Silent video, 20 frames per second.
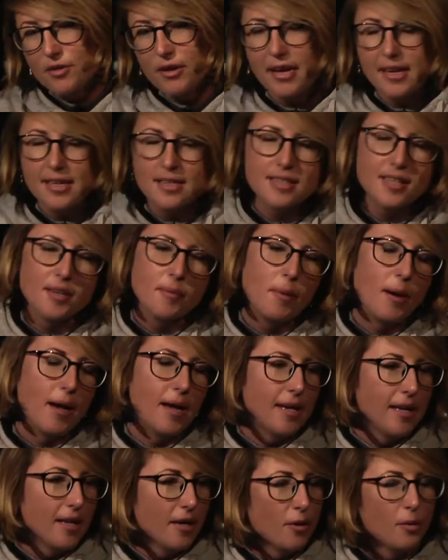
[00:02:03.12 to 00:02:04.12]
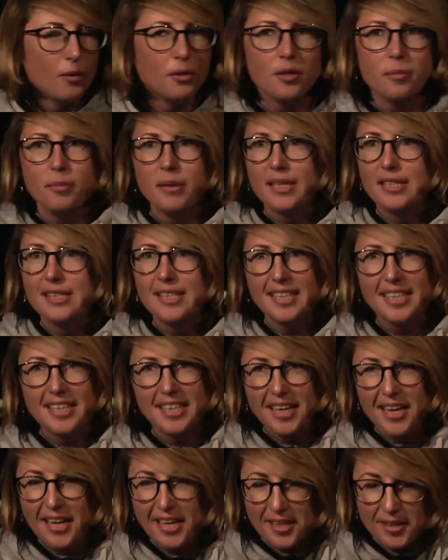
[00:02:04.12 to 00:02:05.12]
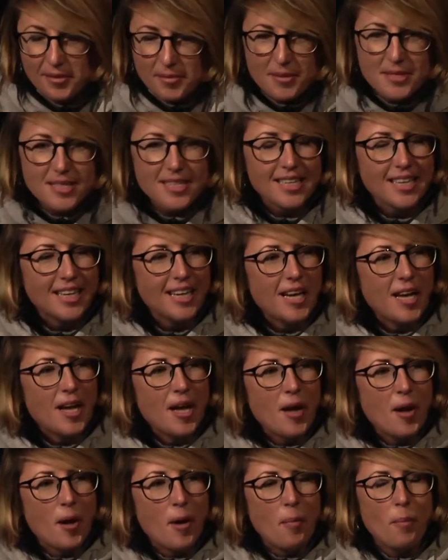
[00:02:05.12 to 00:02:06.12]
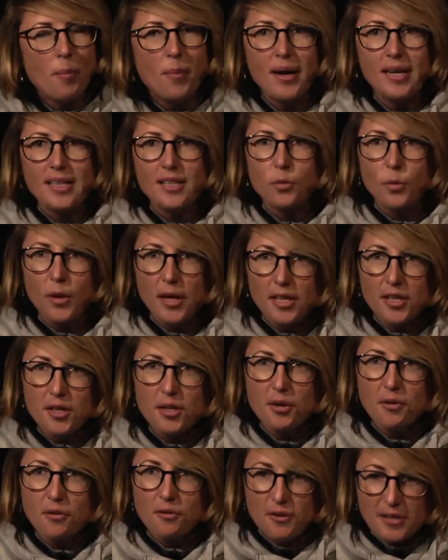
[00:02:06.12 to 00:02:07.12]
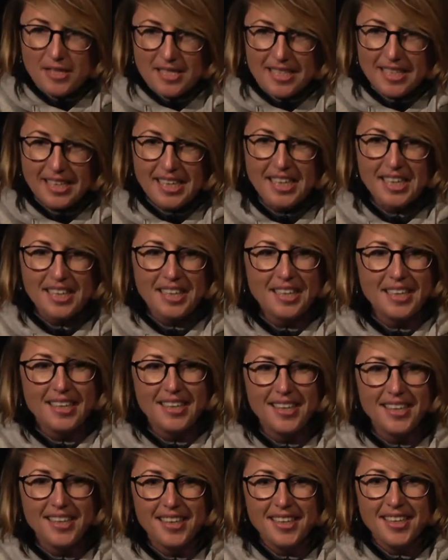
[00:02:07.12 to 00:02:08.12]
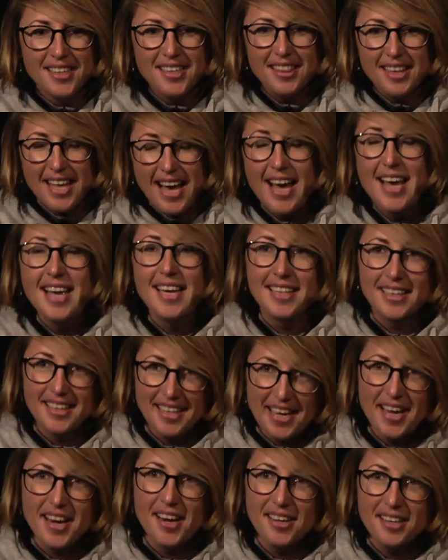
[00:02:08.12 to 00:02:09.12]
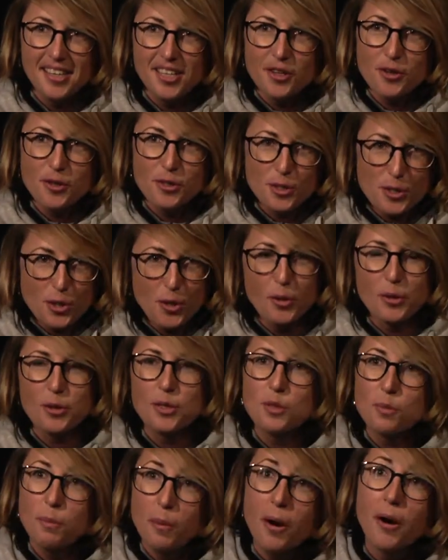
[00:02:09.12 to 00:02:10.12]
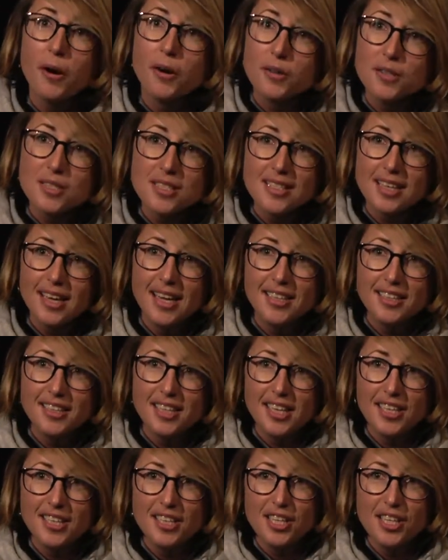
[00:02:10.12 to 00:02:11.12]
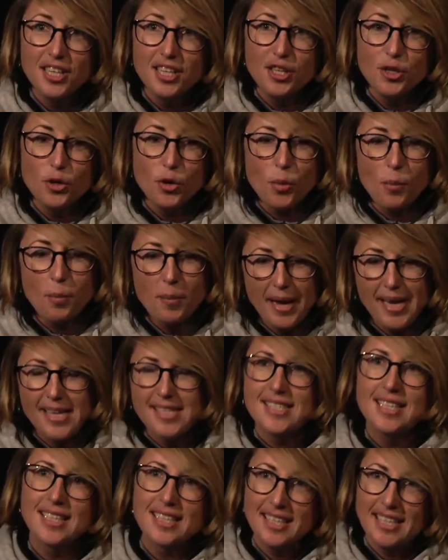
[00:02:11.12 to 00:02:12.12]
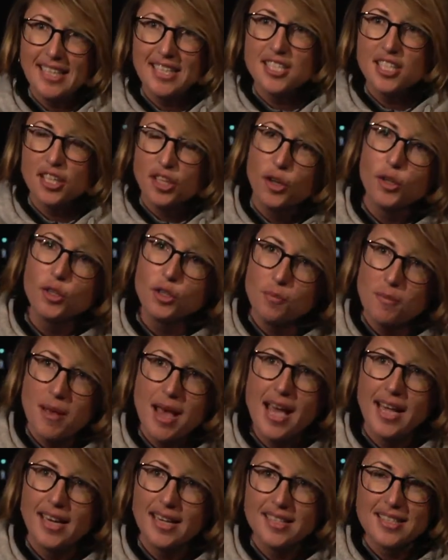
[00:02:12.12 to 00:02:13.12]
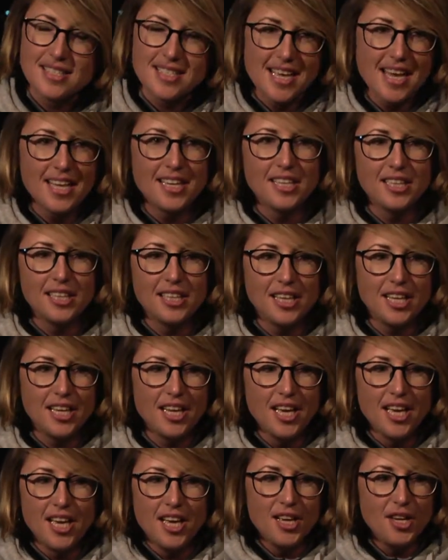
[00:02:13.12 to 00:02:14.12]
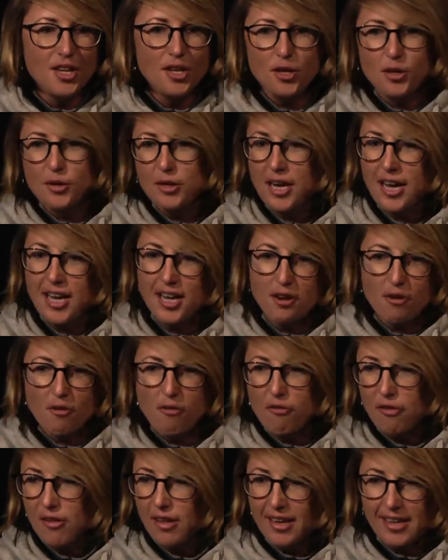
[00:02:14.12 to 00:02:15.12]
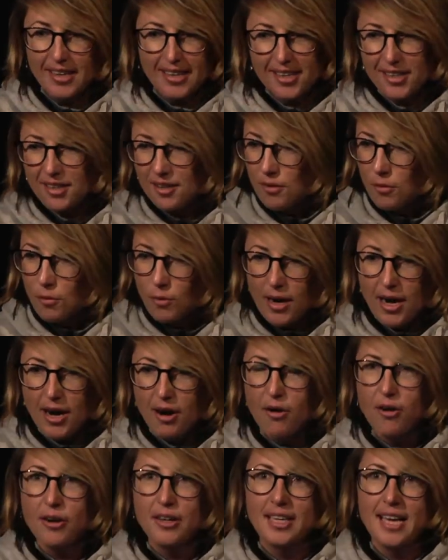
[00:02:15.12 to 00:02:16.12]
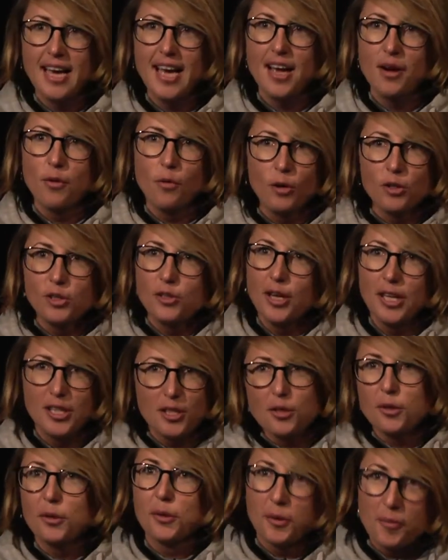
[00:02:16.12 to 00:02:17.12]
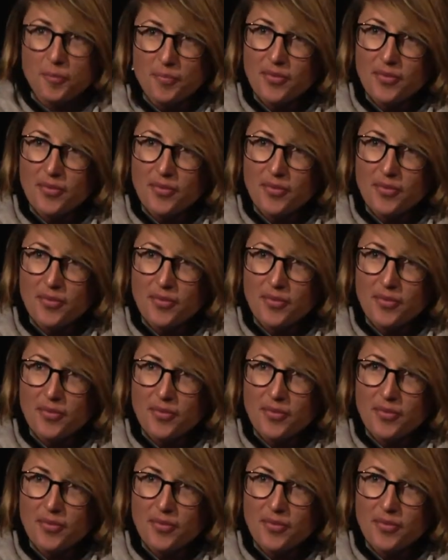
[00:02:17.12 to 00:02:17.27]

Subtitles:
raising money, all the big ticket items. But when you're physically lying there, you're so exposed, and then your basic needs are not met, and suddenly you kind of like, wow, okay, what do I do?